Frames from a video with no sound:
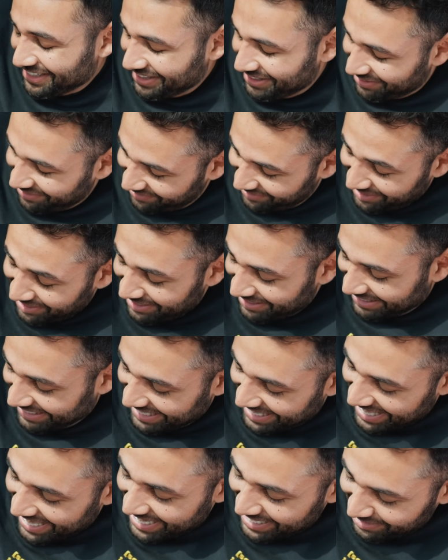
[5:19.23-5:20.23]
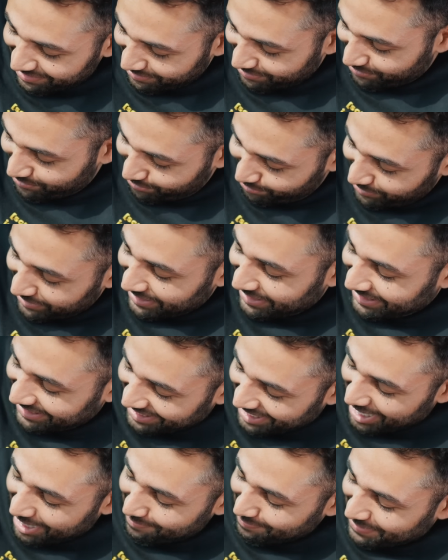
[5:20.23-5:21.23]
that ain't really
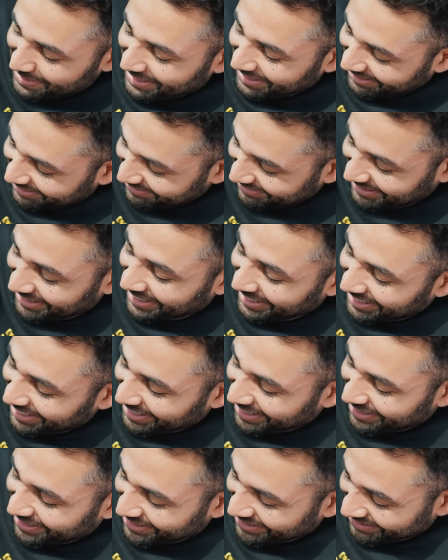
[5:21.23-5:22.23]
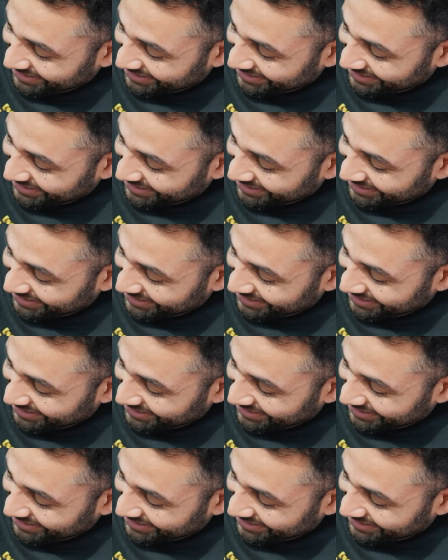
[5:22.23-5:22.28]
happening here.